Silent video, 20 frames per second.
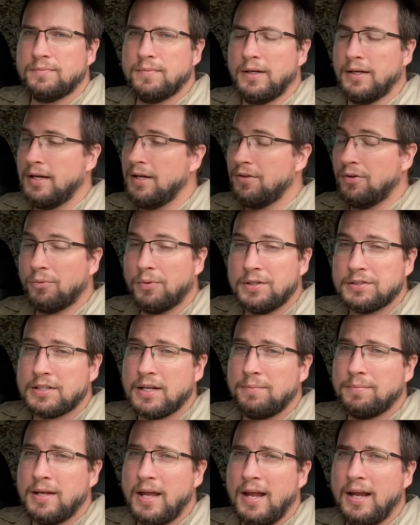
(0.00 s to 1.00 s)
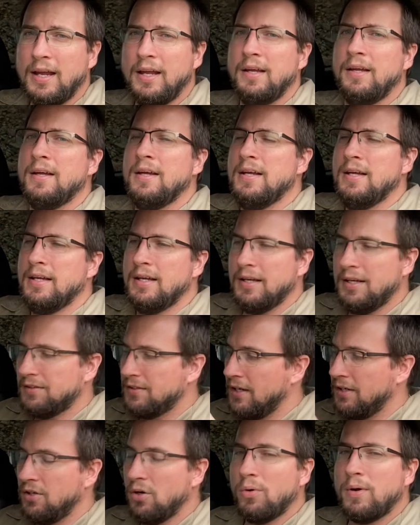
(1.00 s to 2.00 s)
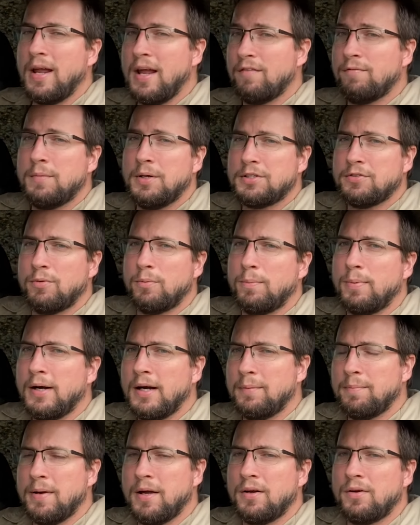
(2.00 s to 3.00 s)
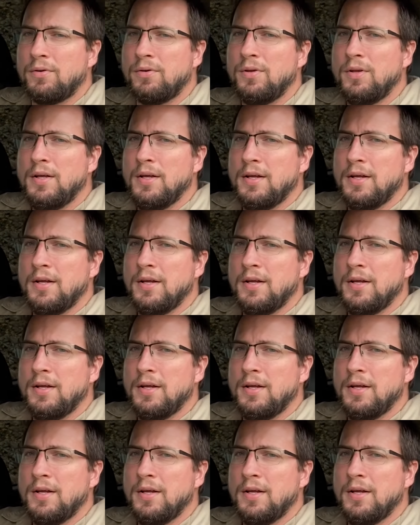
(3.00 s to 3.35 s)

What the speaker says: Again, the risk I'm taking is I don't have much of a brake pedal,